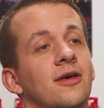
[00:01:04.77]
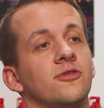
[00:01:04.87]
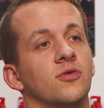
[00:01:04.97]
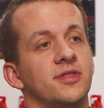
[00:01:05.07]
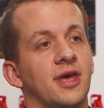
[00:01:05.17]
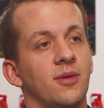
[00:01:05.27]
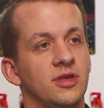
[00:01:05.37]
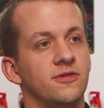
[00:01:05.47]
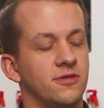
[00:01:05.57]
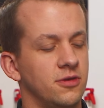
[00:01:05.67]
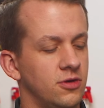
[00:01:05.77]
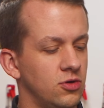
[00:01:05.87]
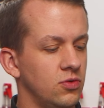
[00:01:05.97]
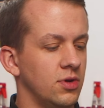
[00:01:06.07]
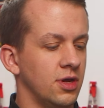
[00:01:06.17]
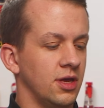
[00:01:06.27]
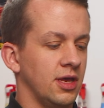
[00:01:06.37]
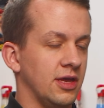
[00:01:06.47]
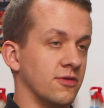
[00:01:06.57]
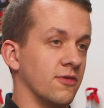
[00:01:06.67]
So what that means to you
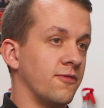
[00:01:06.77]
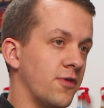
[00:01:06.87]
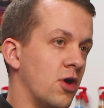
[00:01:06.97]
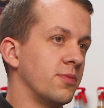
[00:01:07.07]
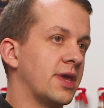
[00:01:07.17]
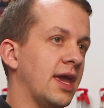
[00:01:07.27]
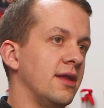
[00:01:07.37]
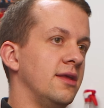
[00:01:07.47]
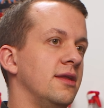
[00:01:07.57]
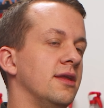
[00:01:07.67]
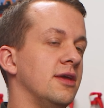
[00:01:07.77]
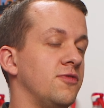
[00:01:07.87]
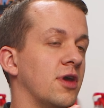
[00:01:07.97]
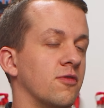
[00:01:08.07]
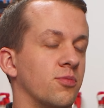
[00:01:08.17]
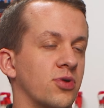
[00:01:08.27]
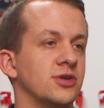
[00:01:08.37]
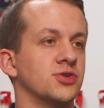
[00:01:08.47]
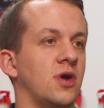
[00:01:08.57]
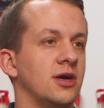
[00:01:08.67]
is a foam cannon, if you have a
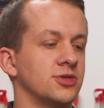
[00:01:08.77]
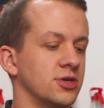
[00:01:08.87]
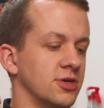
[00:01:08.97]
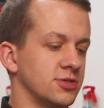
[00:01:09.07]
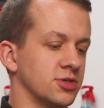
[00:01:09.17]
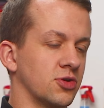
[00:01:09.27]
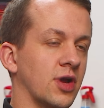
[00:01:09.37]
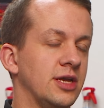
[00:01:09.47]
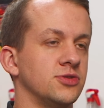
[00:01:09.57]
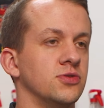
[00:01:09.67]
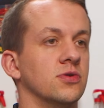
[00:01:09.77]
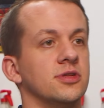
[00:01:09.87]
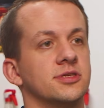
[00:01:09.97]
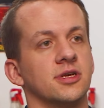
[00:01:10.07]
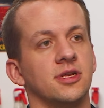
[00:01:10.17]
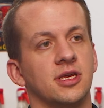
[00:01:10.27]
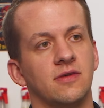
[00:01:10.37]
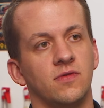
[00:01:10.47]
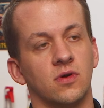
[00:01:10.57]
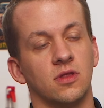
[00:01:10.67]
pressure washer, it's a great tool that's going to
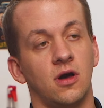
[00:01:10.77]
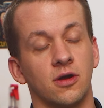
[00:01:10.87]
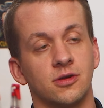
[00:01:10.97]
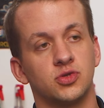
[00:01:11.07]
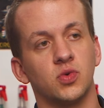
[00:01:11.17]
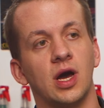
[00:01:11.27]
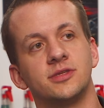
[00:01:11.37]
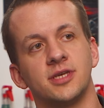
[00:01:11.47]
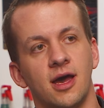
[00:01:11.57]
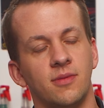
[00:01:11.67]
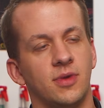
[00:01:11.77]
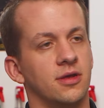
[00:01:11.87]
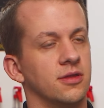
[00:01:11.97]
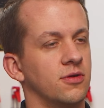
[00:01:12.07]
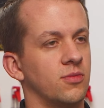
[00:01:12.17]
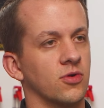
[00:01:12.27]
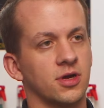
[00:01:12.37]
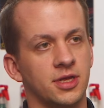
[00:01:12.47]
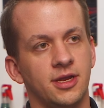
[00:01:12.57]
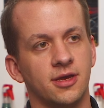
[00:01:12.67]
give you a longer dwell time and a little more
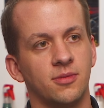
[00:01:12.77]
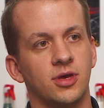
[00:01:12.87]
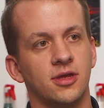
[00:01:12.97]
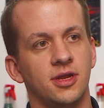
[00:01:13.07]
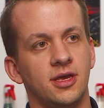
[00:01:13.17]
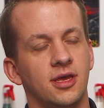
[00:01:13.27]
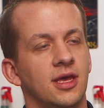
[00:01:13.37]
cleaning ability.